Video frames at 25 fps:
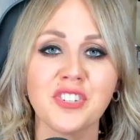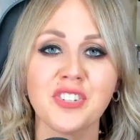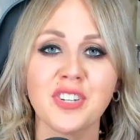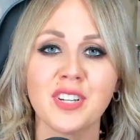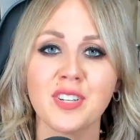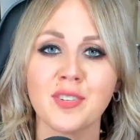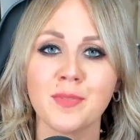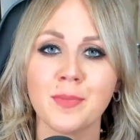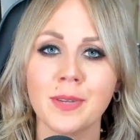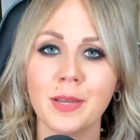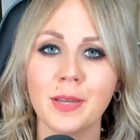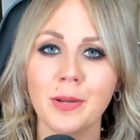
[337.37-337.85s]

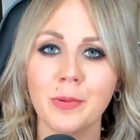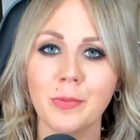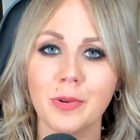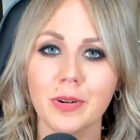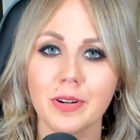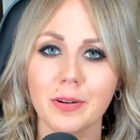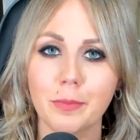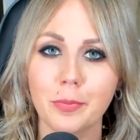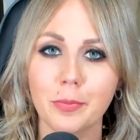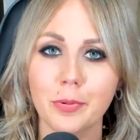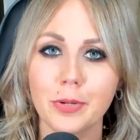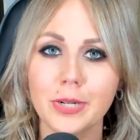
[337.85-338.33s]
judgment
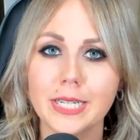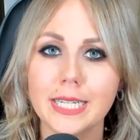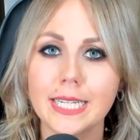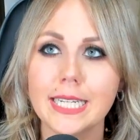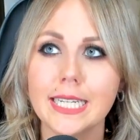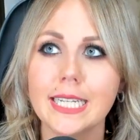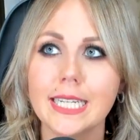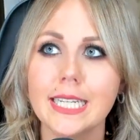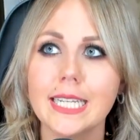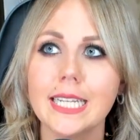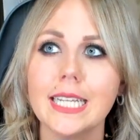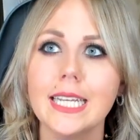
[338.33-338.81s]
were
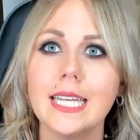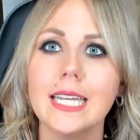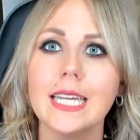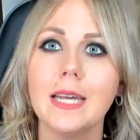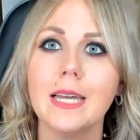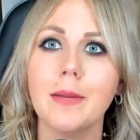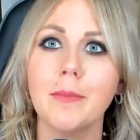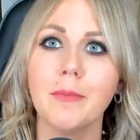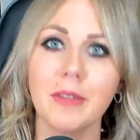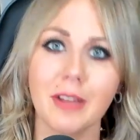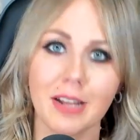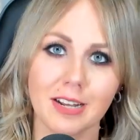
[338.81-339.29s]
pretty
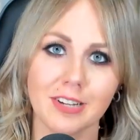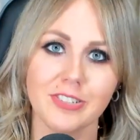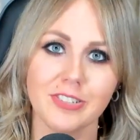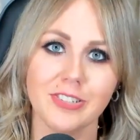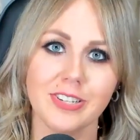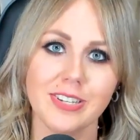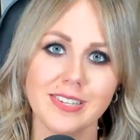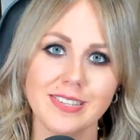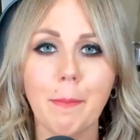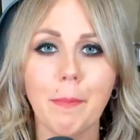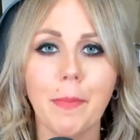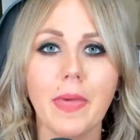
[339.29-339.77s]
obnoxious.